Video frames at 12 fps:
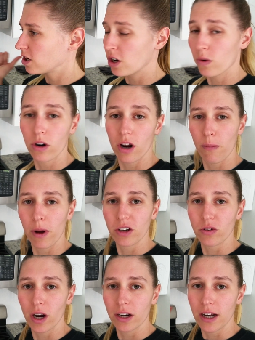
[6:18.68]
going on a bike
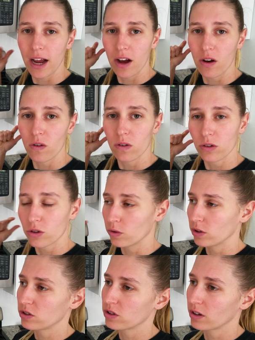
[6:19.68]
ride now,
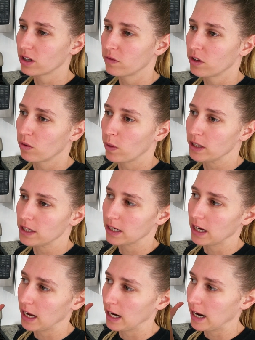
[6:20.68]
going to start lifting weights
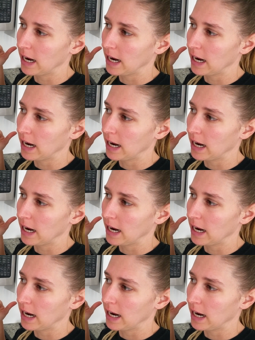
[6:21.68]
again,